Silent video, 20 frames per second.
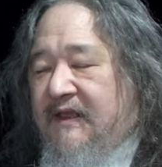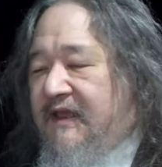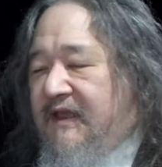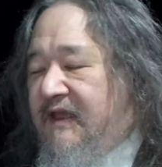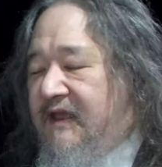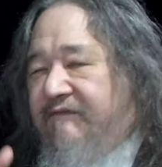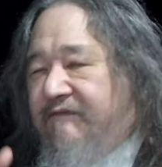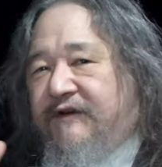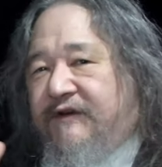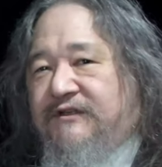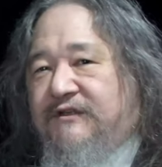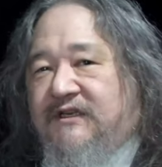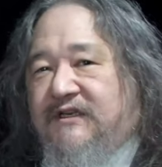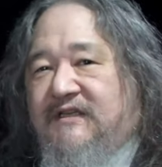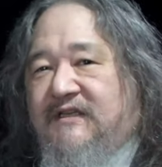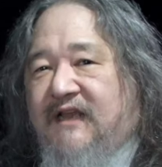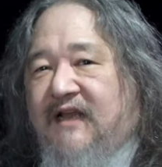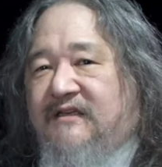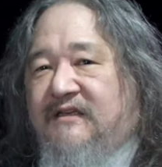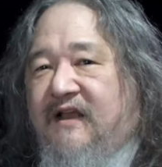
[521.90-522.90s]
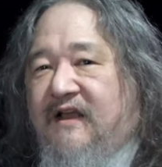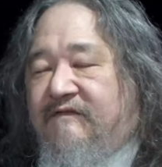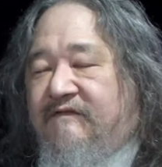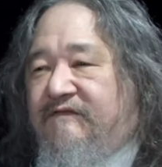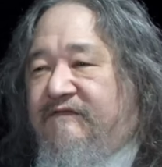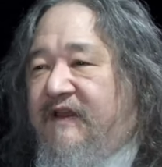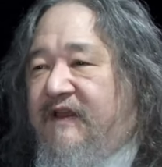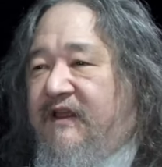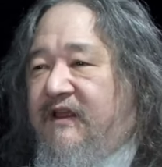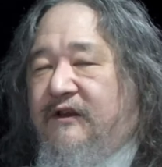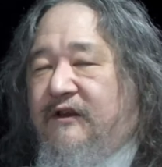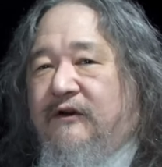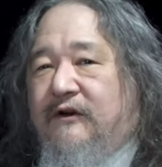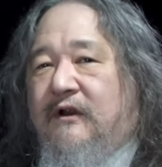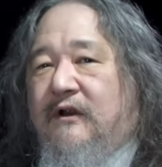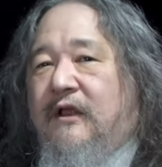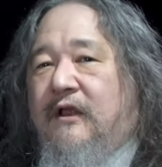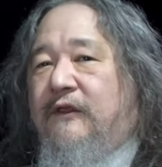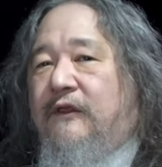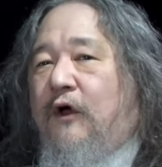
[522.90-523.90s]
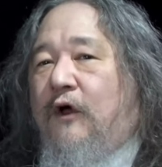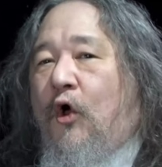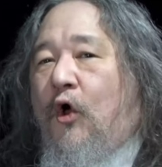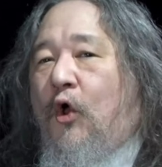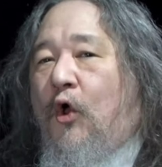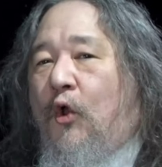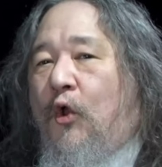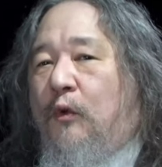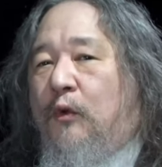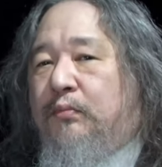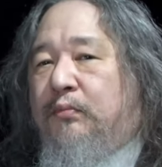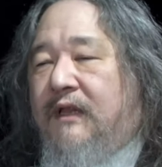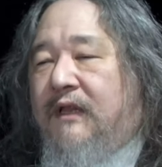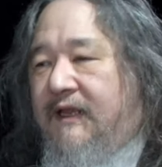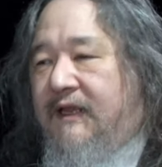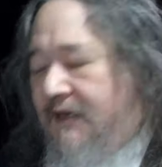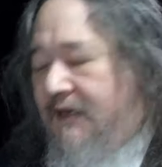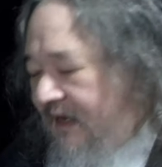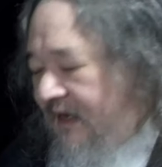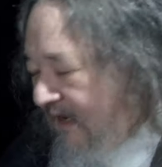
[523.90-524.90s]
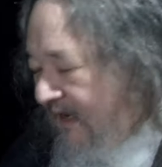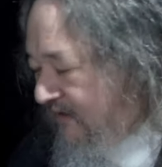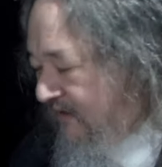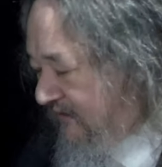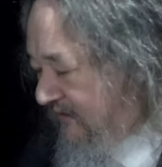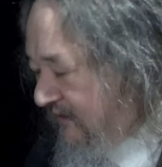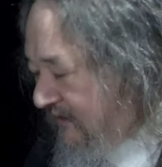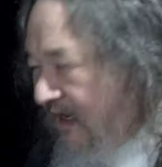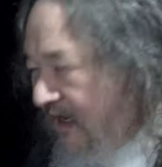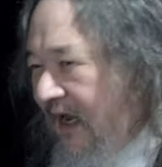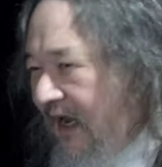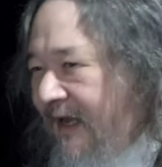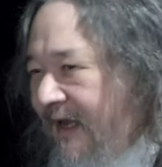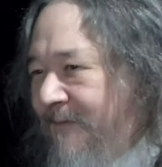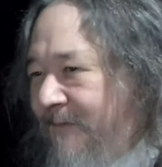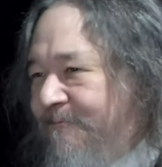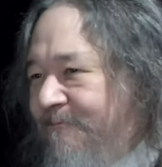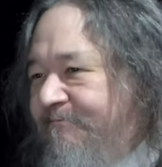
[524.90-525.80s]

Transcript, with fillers: if there's a tecton failure, the whole plate has to die.